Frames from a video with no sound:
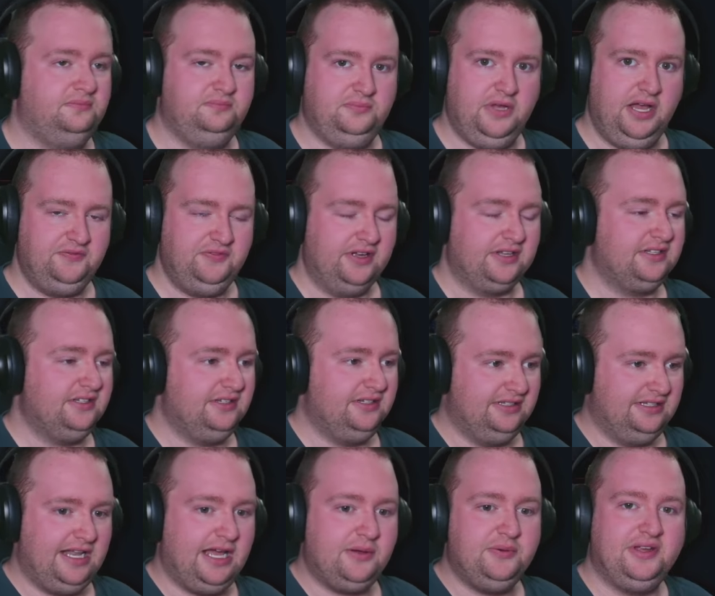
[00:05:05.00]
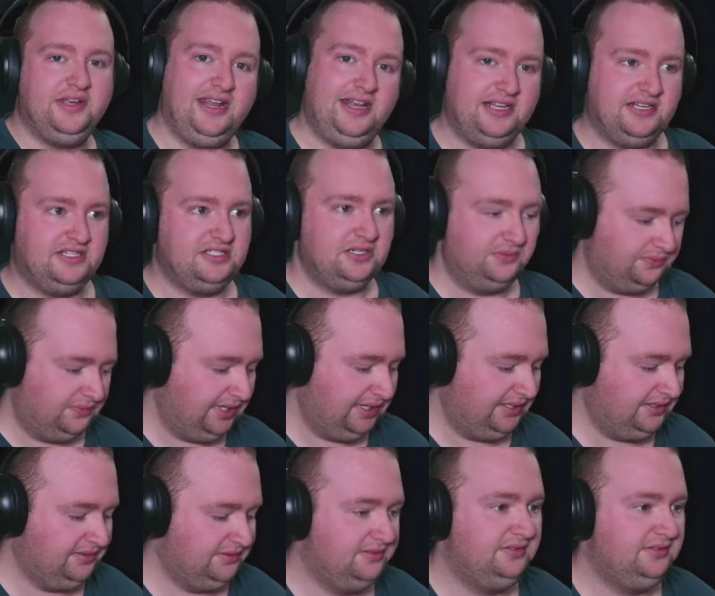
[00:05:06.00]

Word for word: perfect. Now we're getting somewhere.